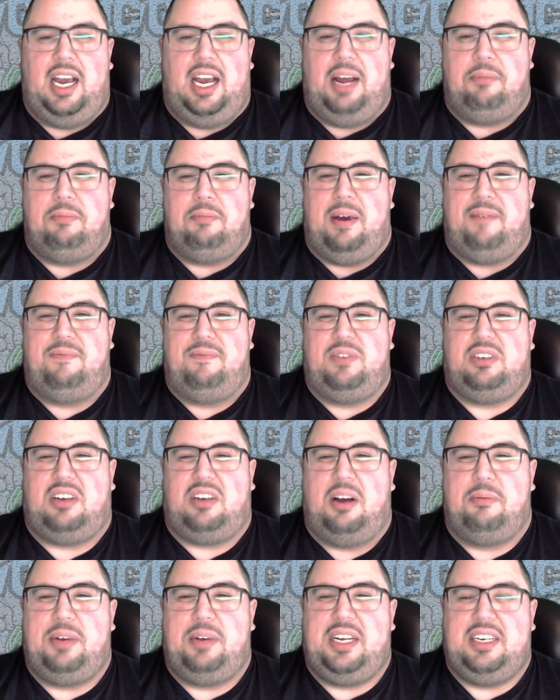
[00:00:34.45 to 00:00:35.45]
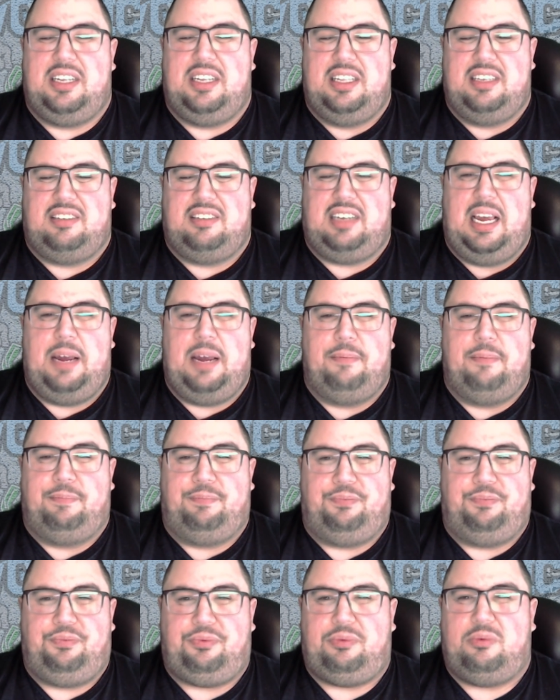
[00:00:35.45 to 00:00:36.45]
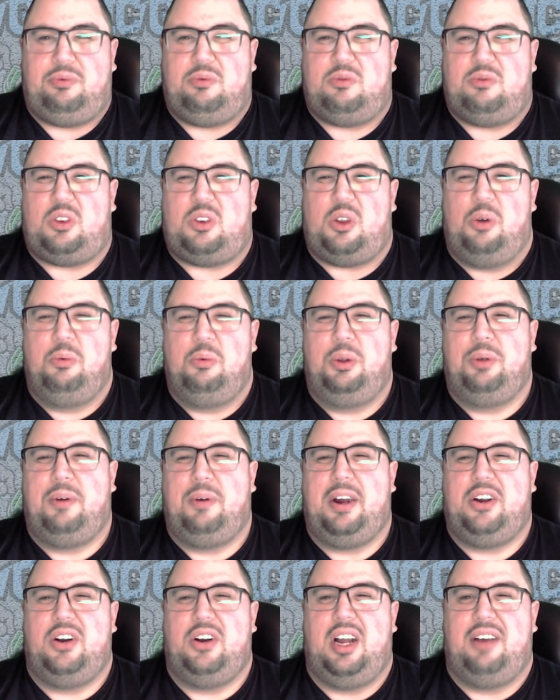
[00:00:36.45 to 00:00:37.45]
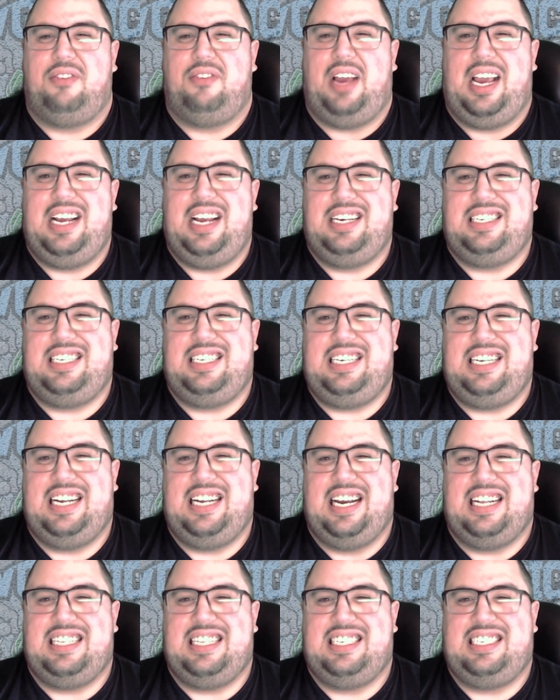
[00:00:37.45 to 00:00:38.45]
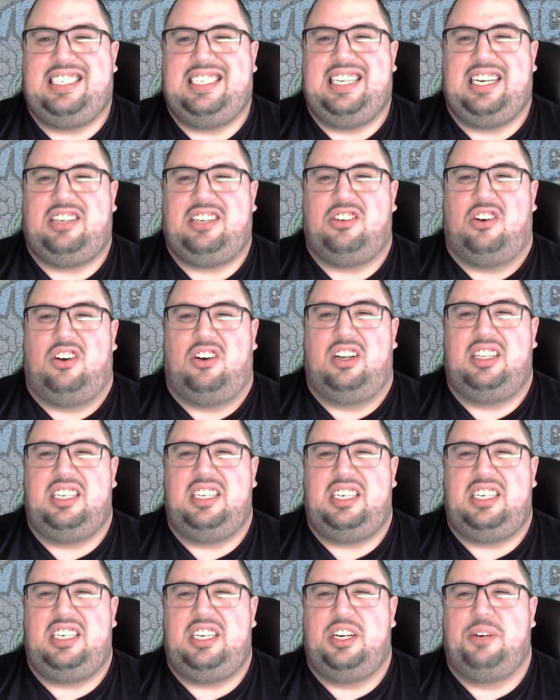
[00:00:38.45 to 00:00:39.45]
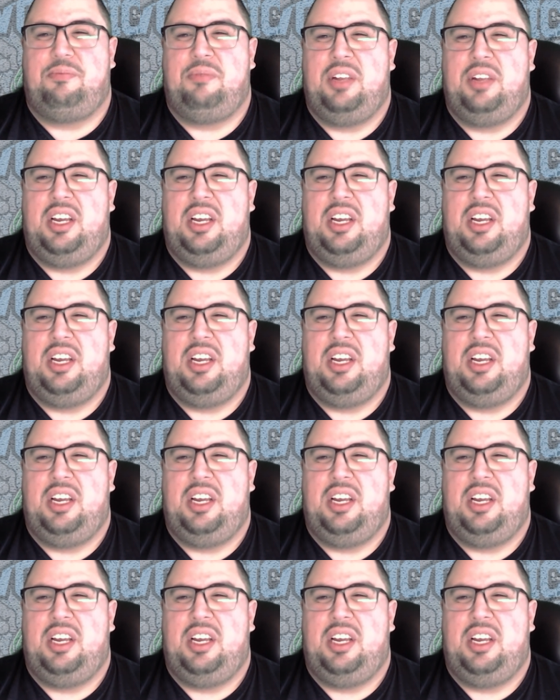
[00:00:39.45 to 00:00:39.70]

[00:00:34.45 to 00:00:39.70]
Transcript: And Memphis coming into this game with a record of 18 and 6 on the year.